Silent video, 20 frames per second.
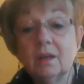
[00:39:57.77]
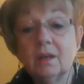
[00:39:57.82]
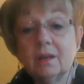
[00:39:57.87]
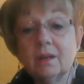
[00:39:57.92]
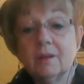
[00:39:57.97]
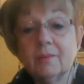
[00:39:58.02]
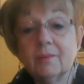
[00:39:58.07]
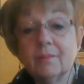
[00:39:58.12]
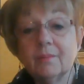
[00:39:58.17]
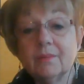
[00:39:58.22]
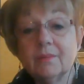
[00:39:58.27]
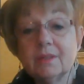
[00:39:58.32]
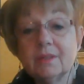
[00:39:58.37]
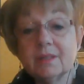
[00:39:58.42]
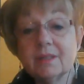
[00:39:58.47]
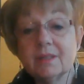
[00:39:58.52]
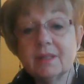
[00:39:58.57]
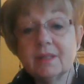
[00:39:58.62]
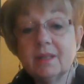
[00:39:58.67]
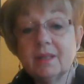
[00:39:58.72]
to
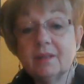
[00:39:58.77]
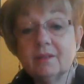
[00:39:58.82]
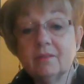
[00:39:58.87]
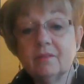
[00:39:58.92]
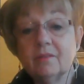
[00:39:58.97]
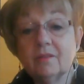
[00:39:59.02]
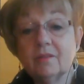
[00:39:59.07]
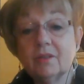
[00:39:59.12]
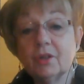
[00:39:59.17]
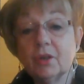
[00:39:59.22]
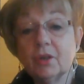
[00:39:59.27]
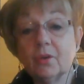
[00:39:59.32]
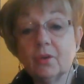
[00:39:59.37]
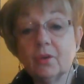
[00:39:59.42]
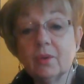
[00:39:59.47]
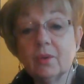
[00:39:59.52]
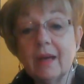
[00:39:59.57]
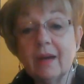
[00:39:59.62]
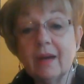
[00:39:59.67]
see, you know, how